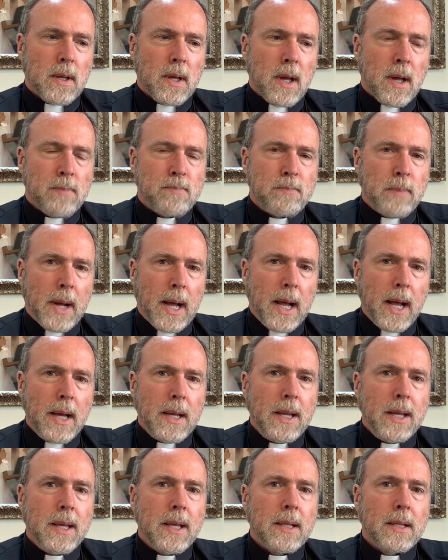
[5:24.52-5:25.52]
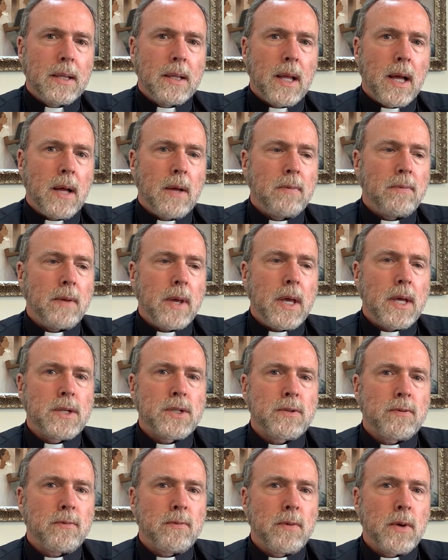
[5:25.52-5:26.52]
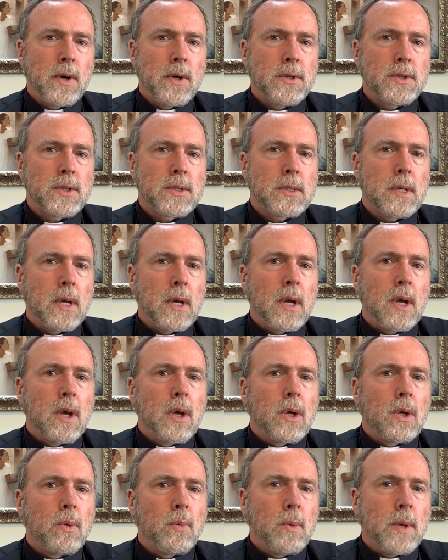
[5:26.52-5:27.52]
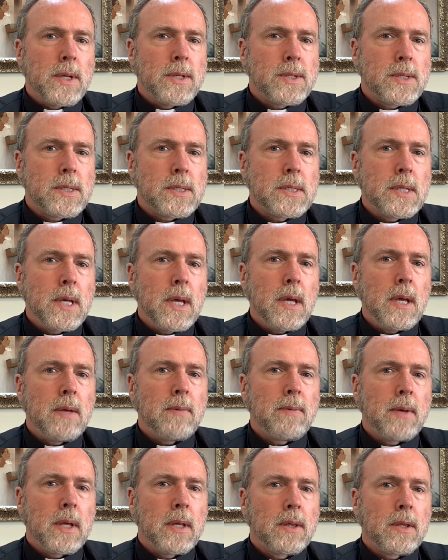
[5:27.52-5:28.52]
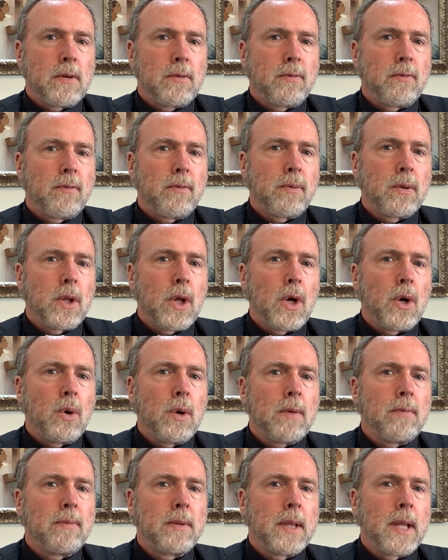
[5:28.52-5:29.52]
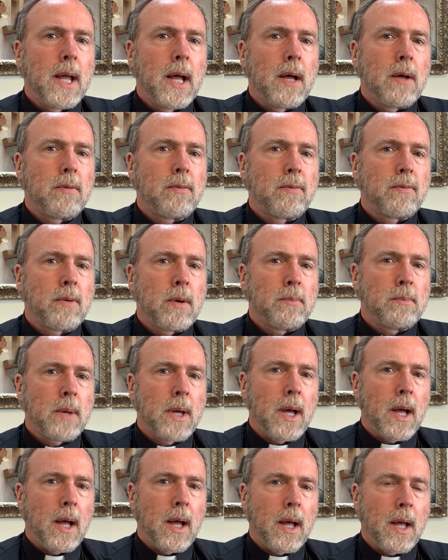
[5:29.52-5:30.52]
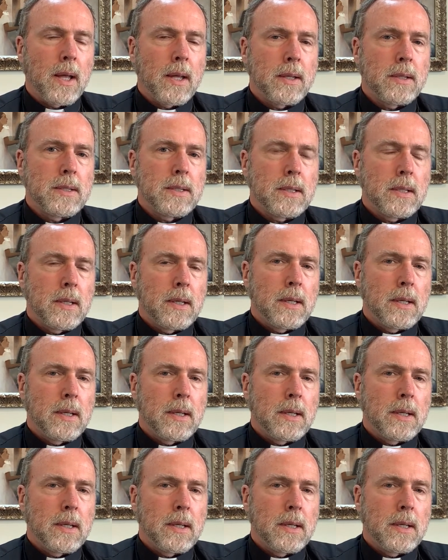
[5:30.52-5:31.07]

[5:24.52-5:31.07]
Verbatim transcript: abiding in love is first receiving the flow of love from God,